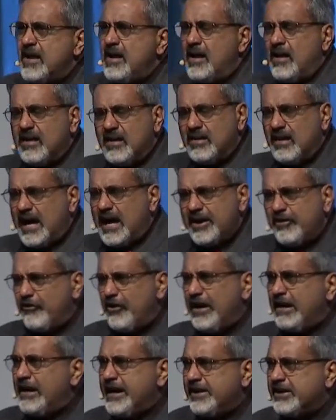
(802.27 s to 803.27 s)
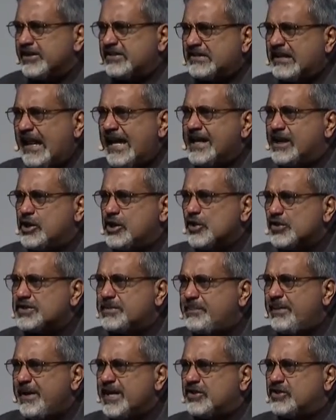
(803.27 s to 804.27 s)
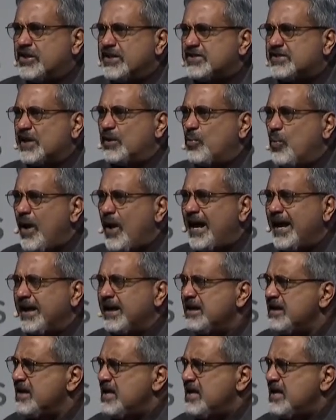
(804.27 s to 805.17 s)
I really disliked your speech. He said, why?